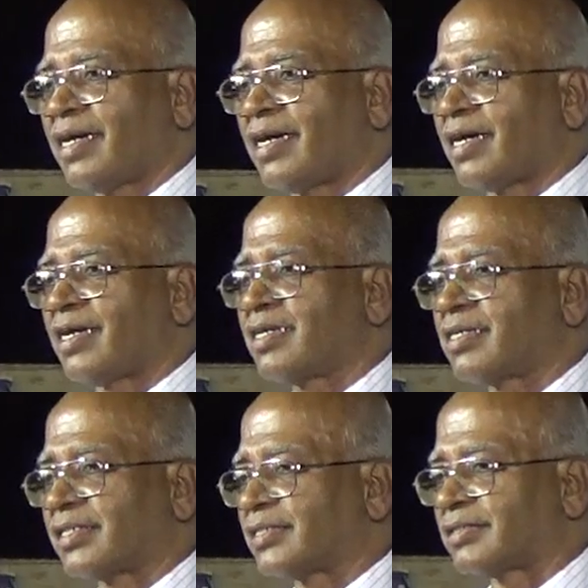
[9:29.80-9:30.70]
And
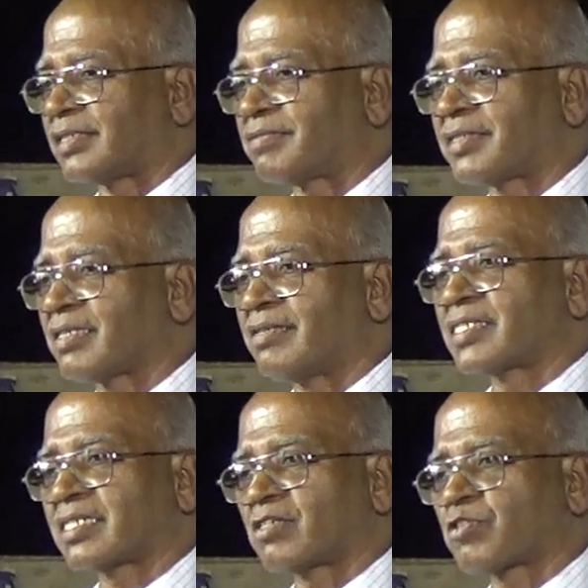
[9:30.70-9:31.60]
our
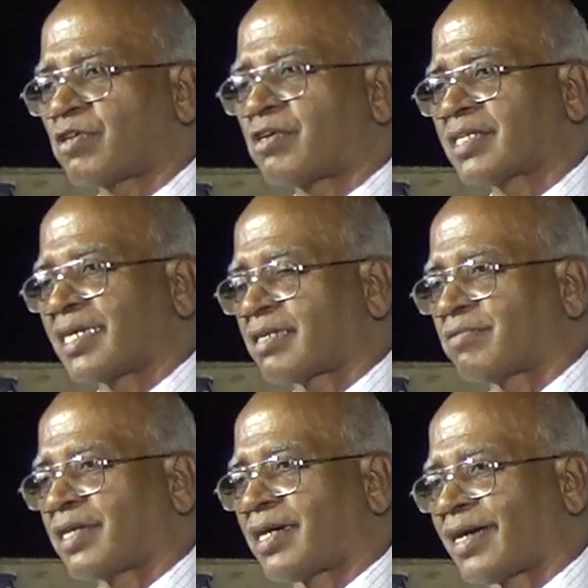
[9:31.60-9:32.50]
university showed that
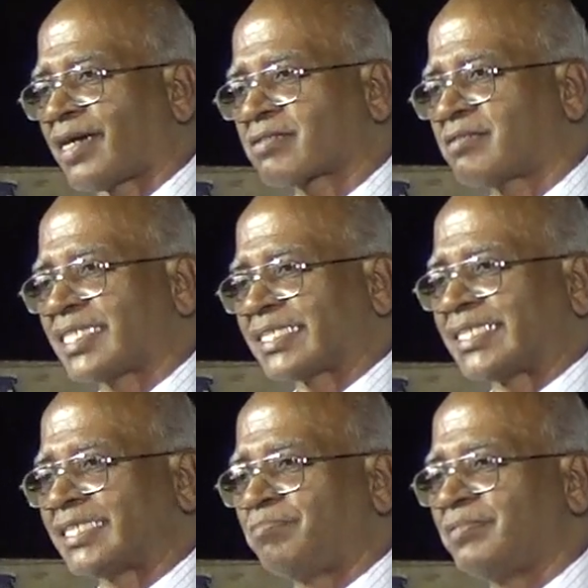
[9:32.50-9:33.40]
we are as good as
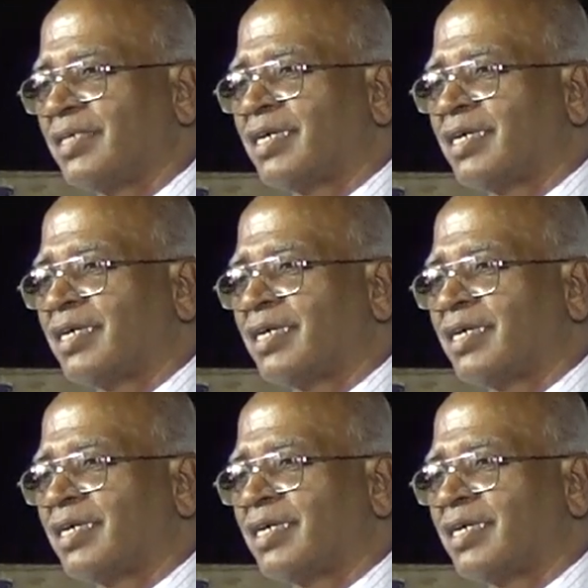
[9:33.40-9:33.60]
them,